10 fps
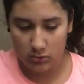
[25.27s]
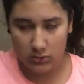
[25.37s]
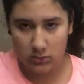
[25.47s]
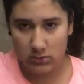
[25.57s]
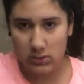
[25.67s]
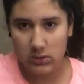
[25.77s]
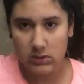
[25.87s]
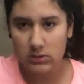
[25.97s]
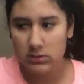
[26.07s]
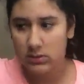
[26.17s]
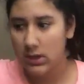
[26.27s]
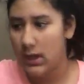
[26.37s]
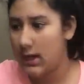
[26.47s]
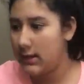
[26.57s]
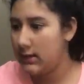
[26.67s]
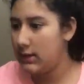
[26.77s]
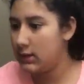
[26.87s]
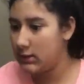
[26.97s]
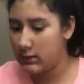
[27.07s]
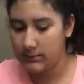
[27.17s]
So, I
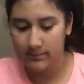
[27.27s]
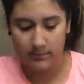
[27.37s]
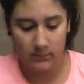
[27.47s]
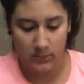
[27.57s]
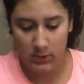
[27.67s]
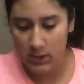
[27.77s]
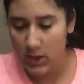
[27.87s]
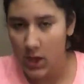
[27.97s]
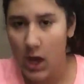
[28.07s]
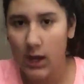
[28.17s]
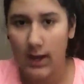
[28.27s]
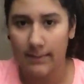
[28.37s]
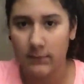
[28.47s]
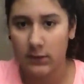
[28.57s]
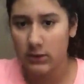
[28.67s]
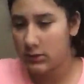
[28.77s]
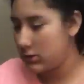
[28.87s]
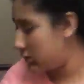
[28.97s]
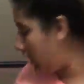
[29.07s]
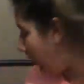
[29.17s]
need a... Okay.
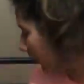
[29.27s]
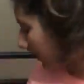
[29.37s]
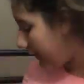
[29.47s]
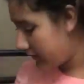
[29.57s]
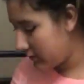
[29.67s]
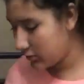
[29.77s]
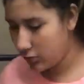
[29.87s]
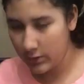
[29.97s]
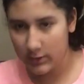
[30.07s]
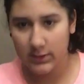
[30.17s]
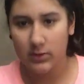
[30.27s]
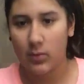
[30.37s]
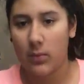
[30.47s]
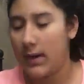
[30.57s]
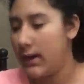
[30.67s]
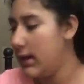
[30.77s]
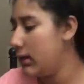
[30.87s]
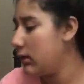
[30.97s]
So, this cord's in the way.